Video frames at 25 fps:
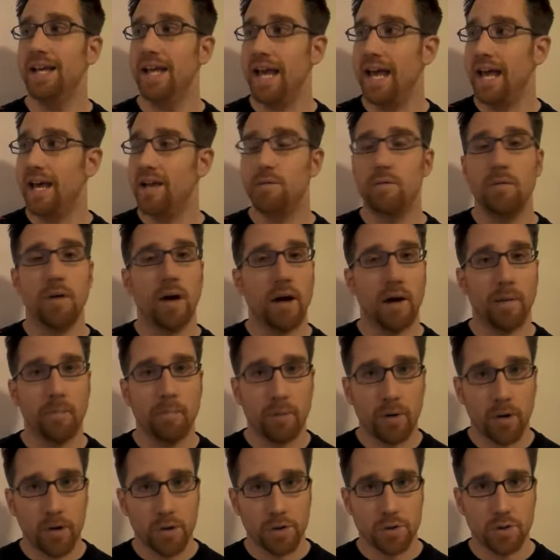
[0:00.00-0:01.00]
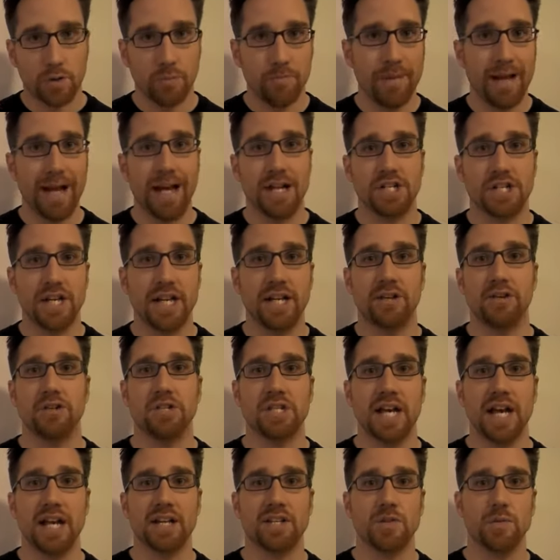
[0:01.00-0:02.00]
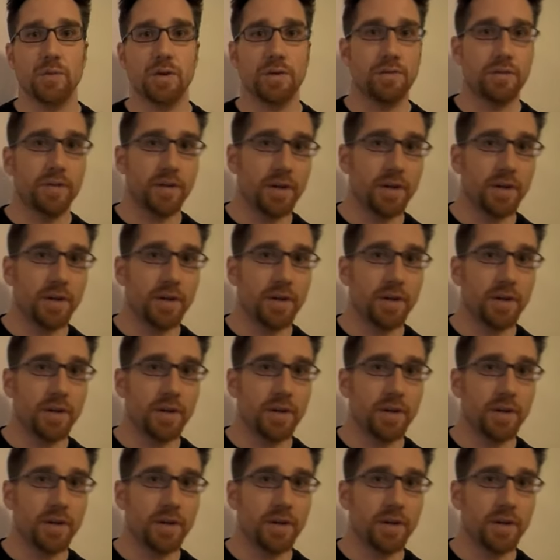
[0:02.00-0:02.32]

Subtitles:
and partial match anchor text with